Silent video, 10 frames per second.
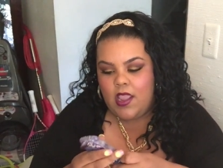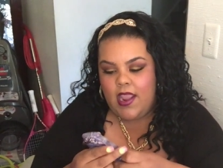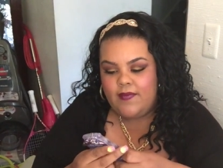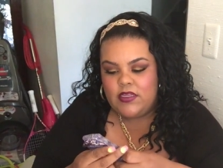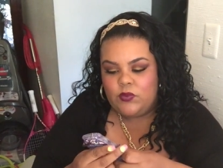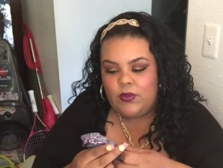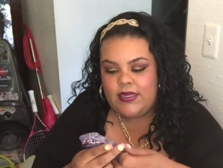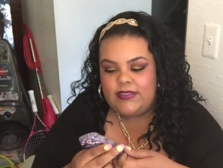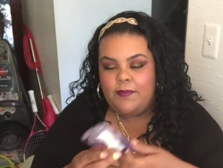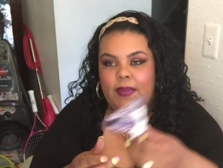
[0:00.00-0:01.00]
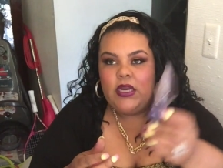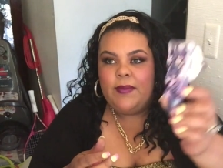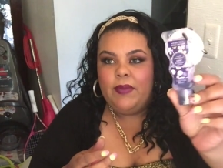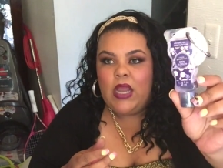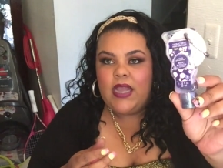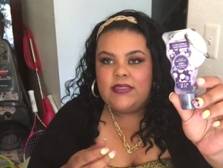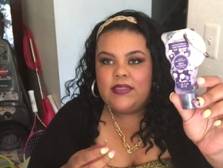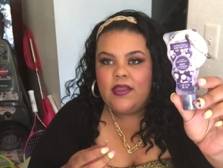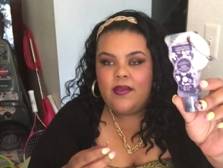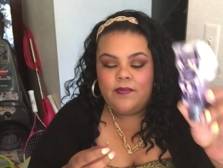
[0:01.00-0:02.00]
And this one is in berry
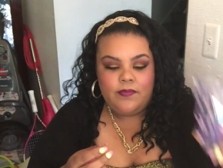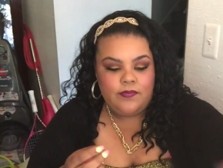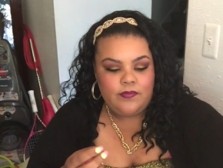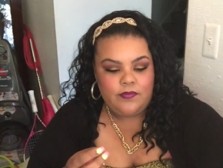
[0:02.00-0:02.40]
blossom.